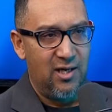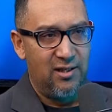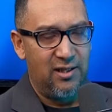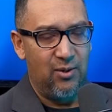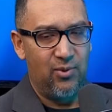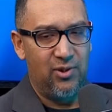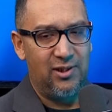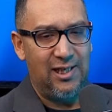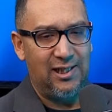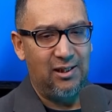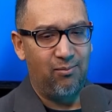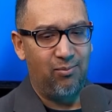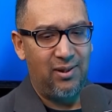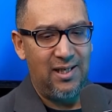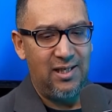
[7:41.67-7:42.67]
that was taking
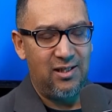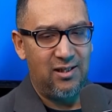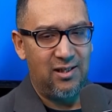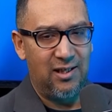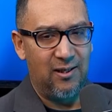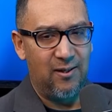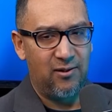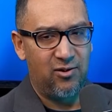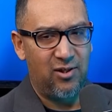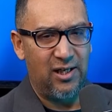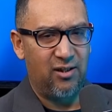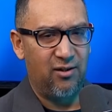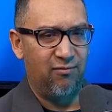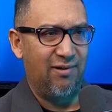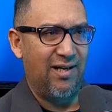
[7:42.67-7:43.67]
place there, a
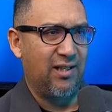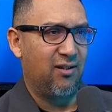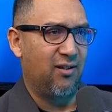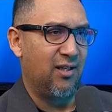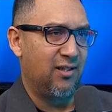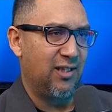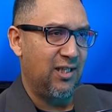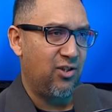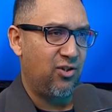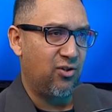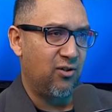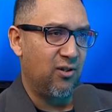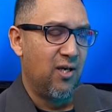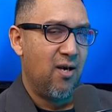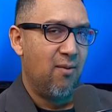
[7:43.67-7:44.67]
cycle of radicalization.